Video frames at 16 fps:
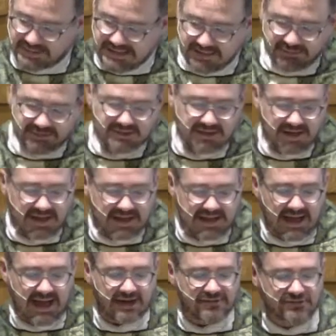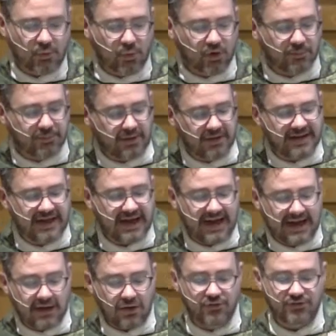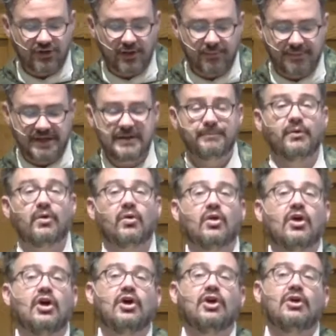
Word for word: even today, God is at work building a house, a people,